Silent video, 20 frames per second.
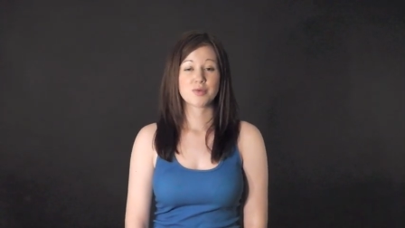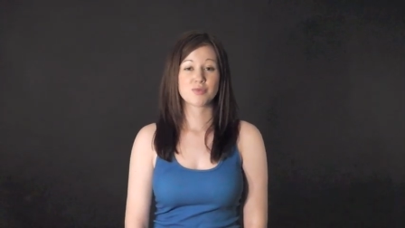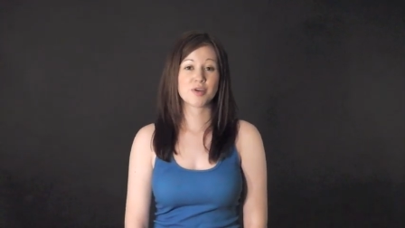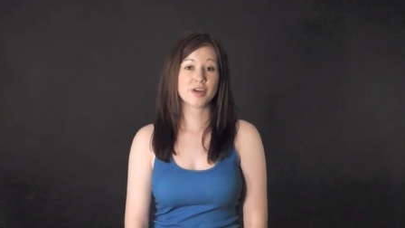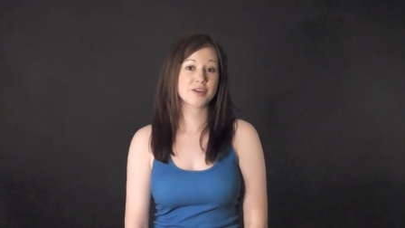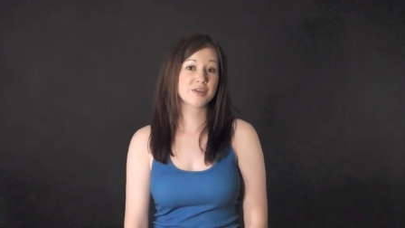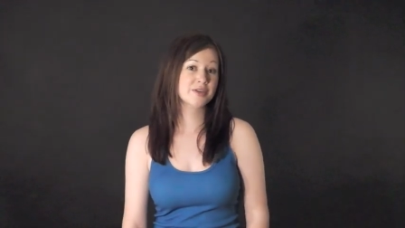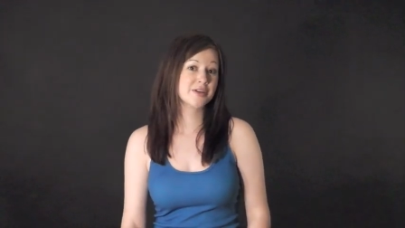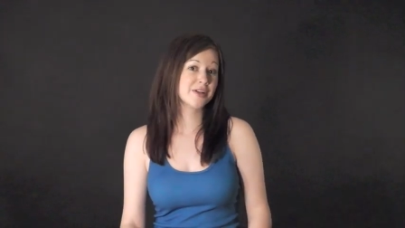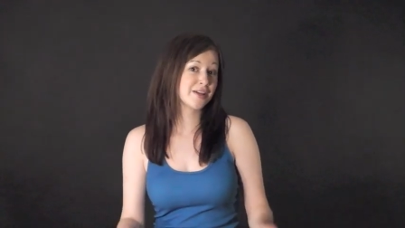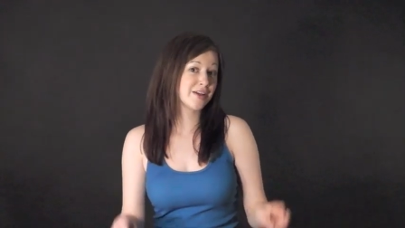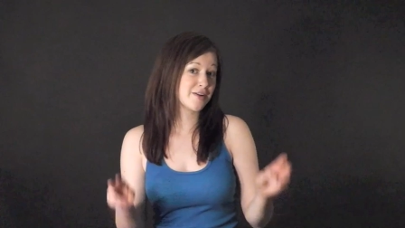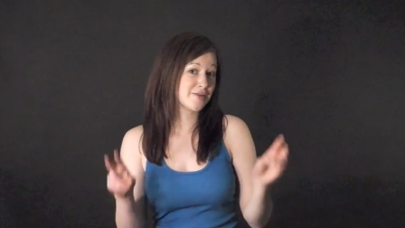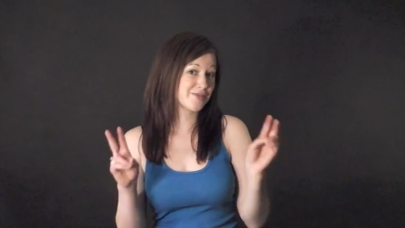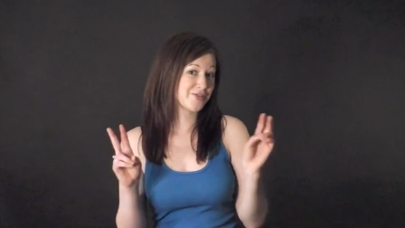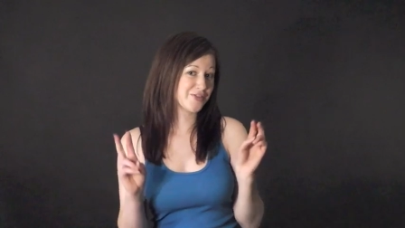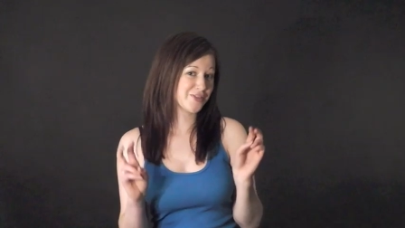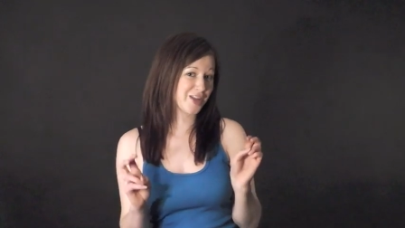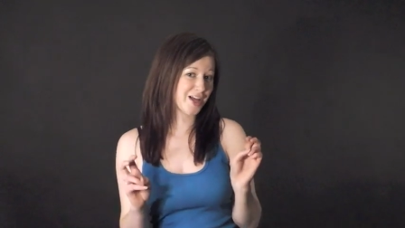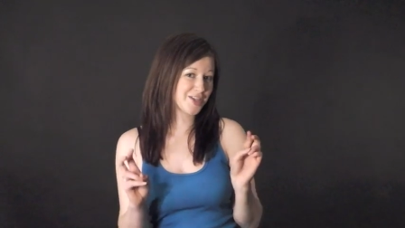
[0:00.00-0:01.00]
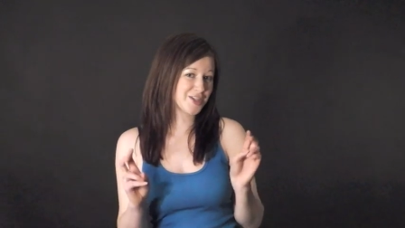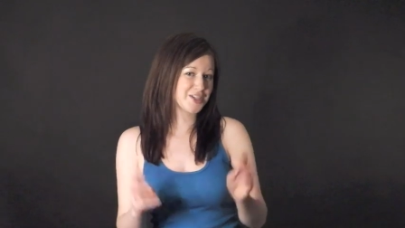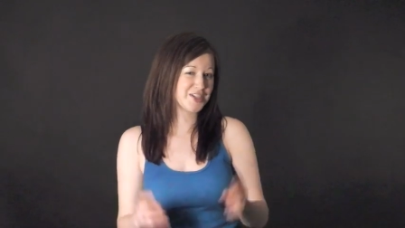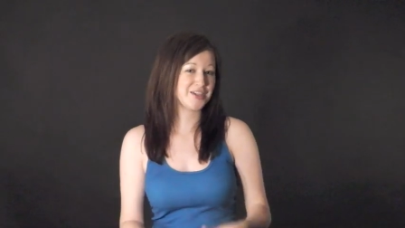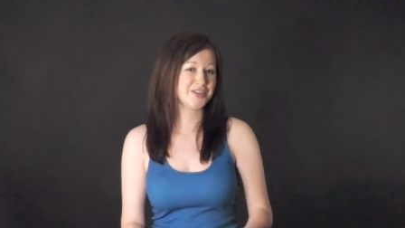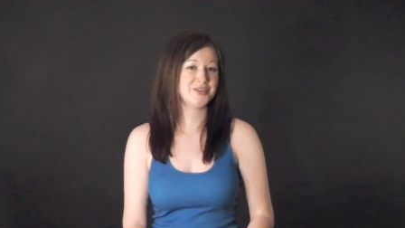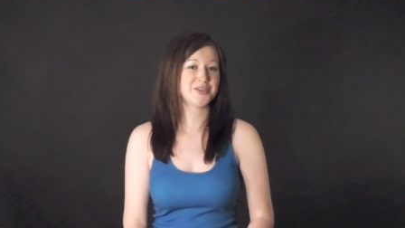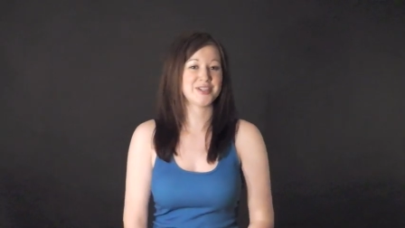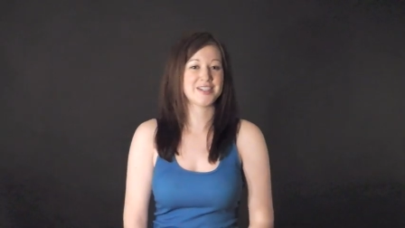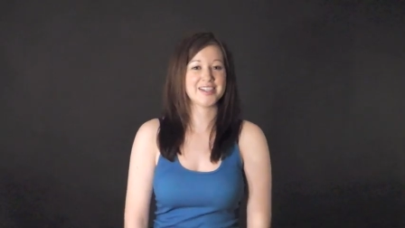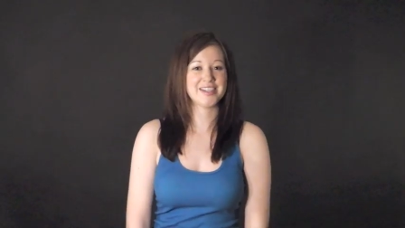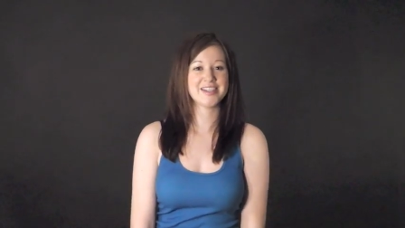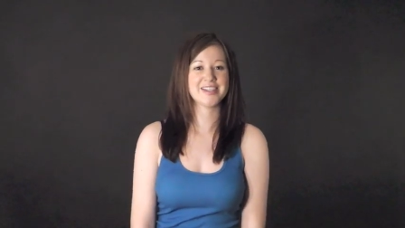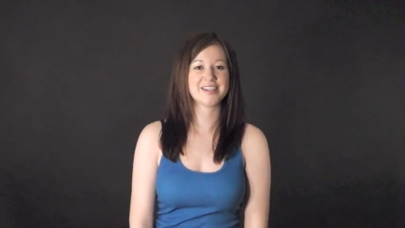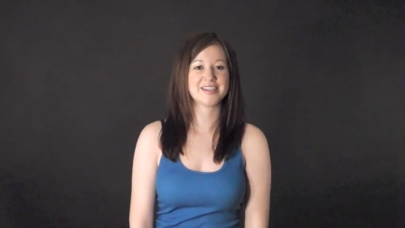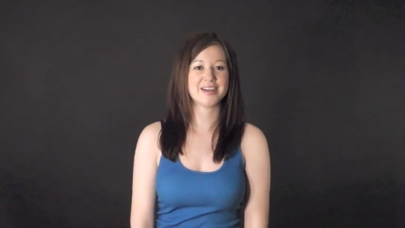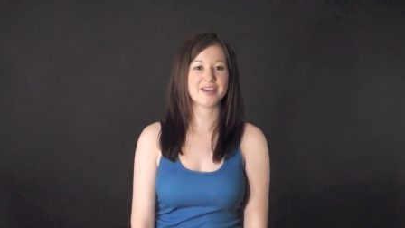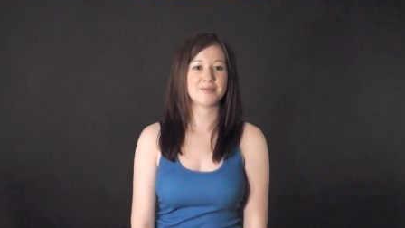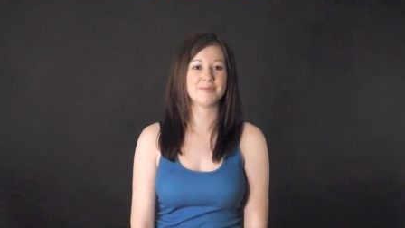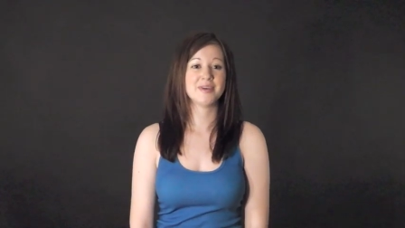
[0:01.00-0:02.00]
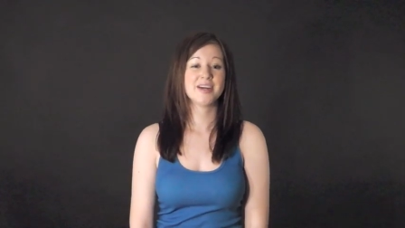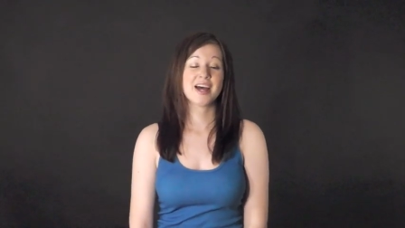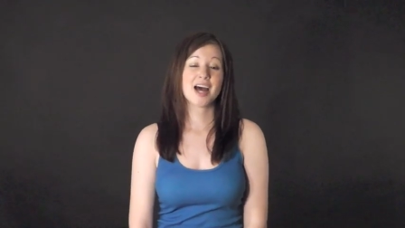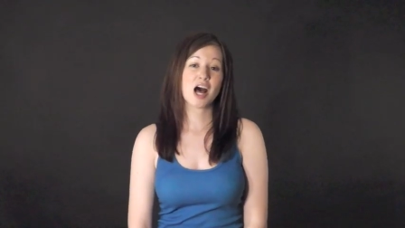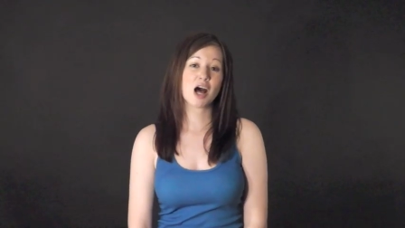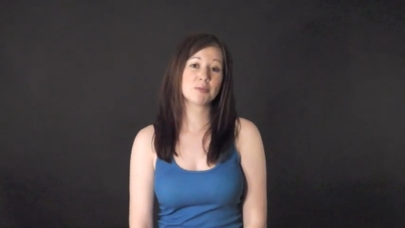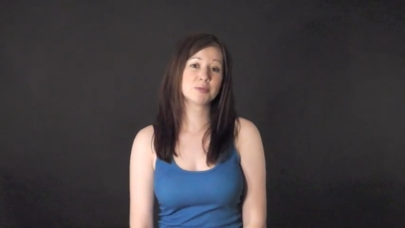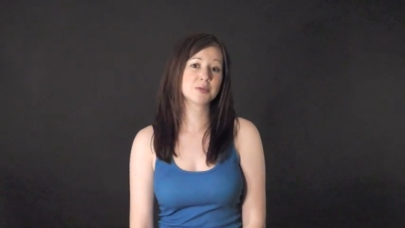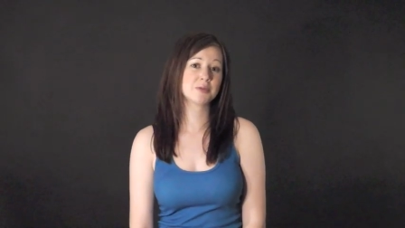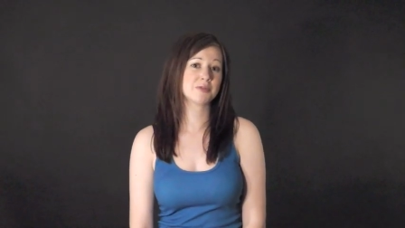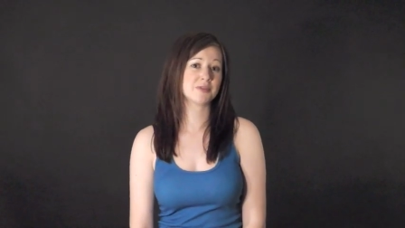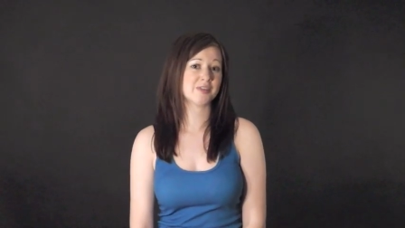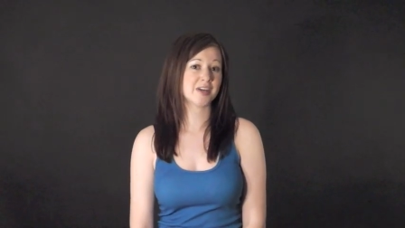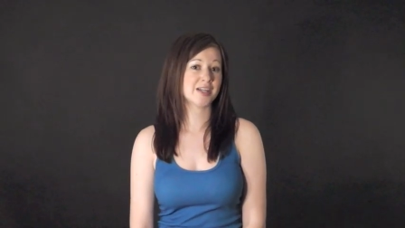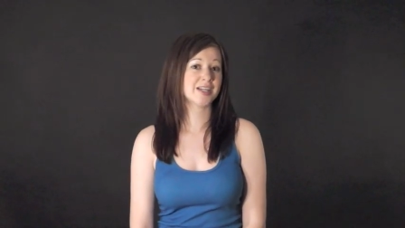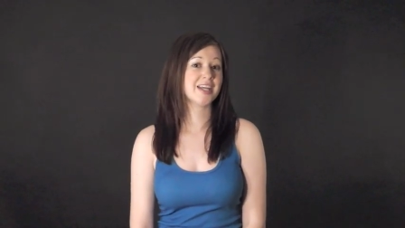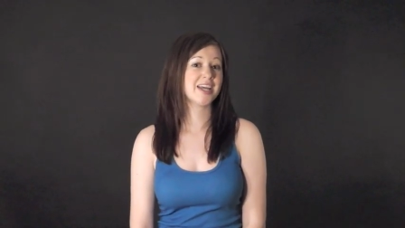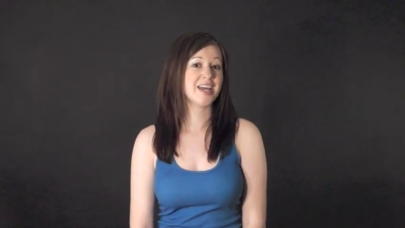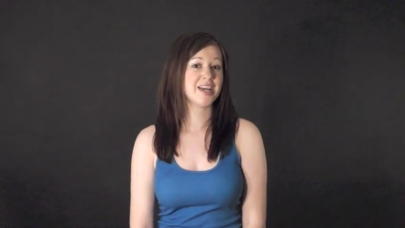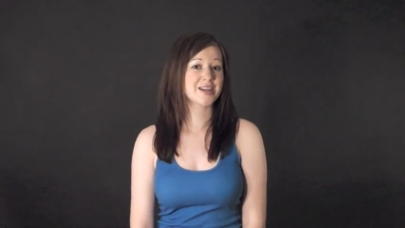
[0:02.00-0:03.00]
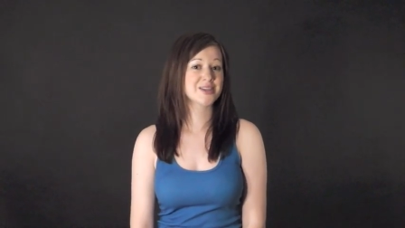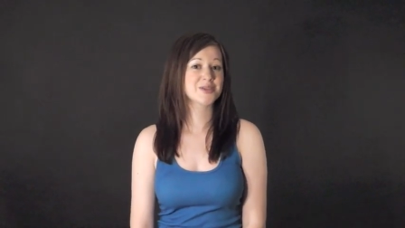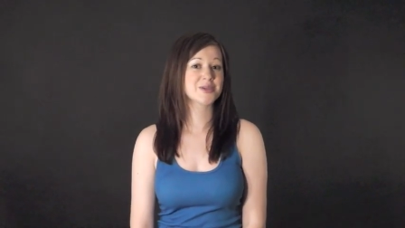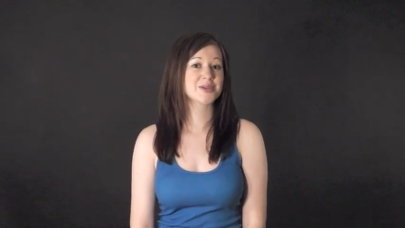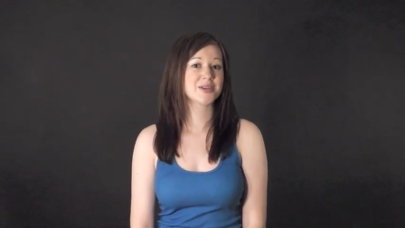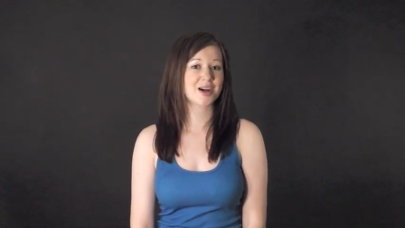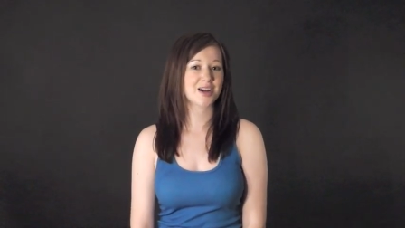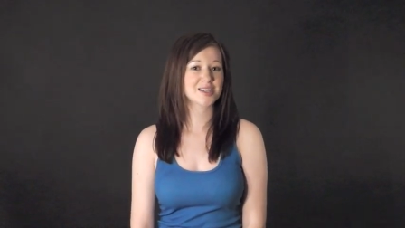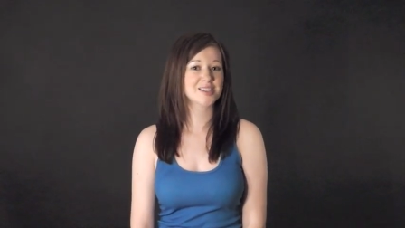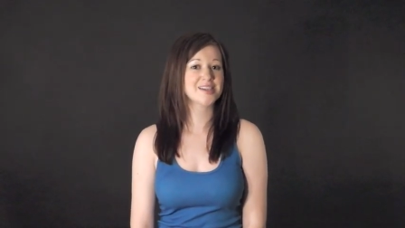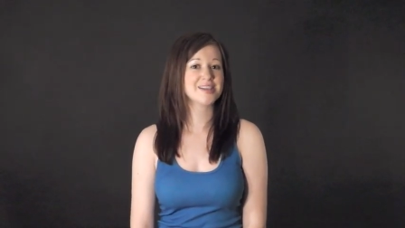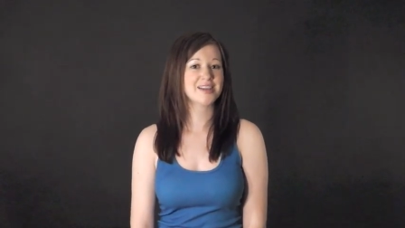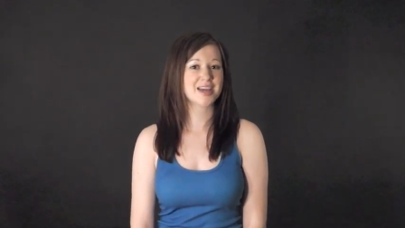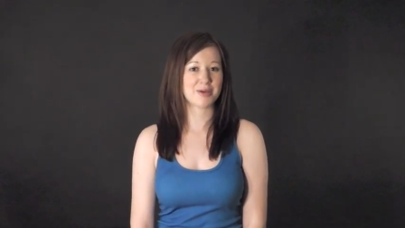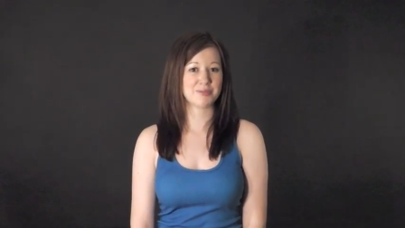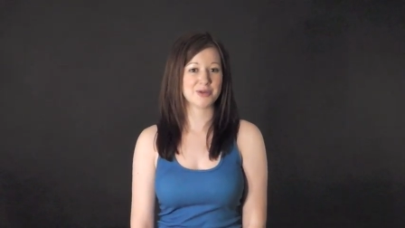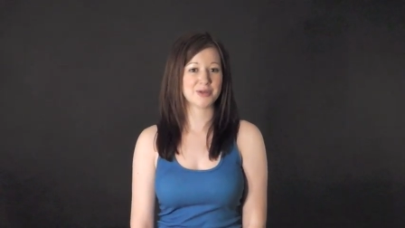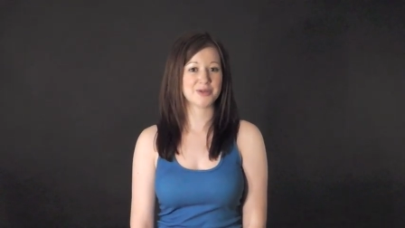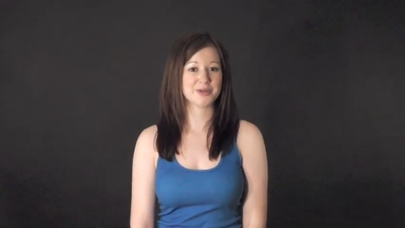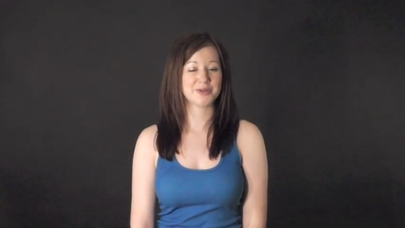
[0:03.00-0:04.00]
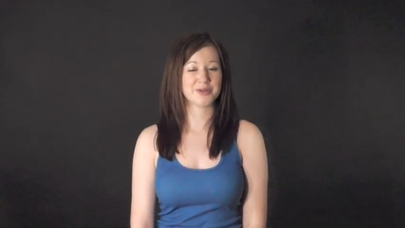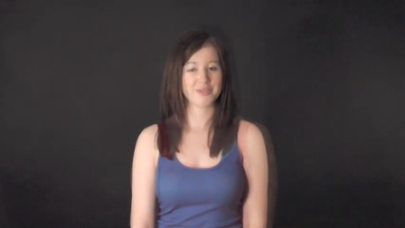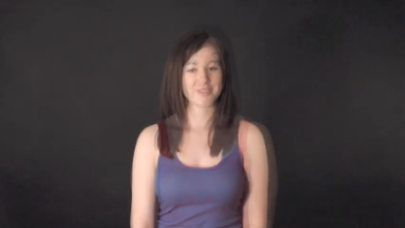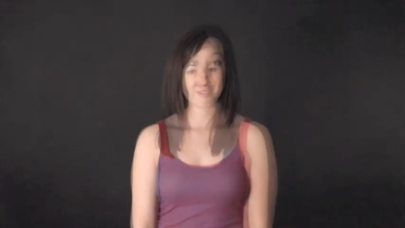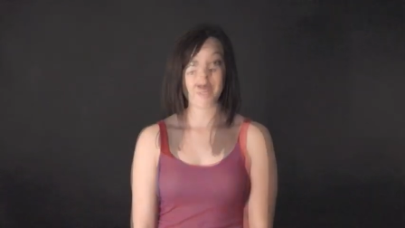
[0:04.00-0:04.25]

Regularly flushing your system help to prevent cancer-causing chemicals.